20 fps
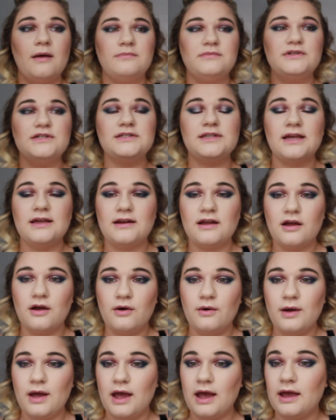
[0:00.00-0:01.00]
I'm just going to
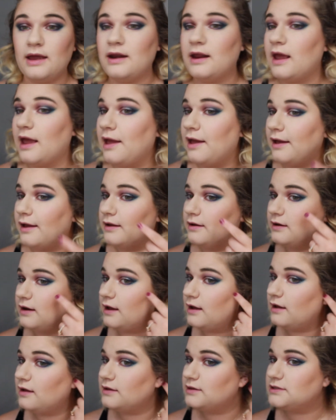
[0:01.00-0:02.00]
go ahead
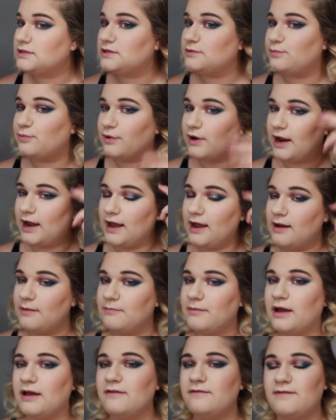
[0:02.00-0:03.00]
and spray
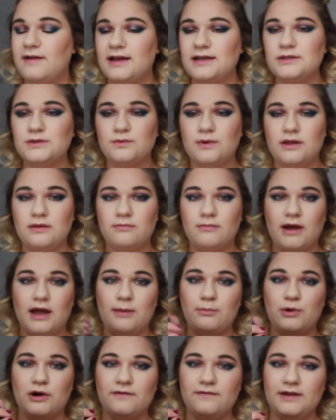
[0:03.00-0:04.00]
my face with my
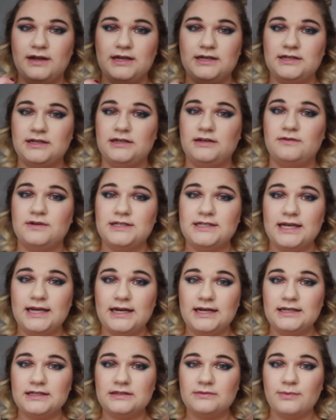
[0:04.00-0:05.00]
Morphe Continuous
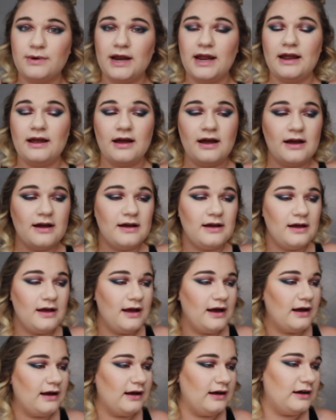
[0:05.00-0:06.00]
Setting Spray
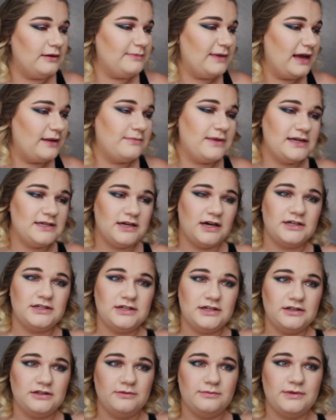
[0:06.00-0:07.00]
and my
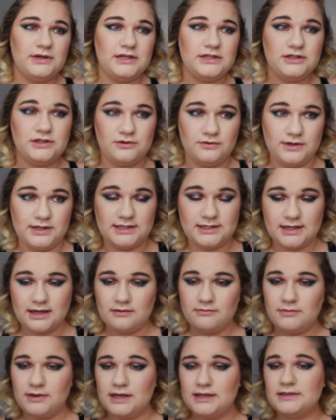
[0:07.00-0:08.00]
Tatcha Luminous Dewy
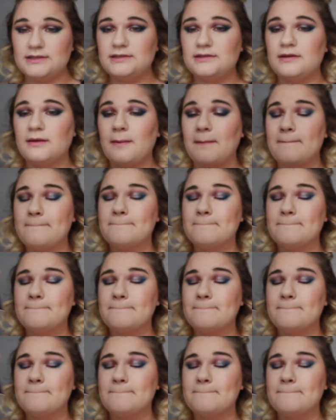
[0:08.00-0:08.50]
Skin Mist.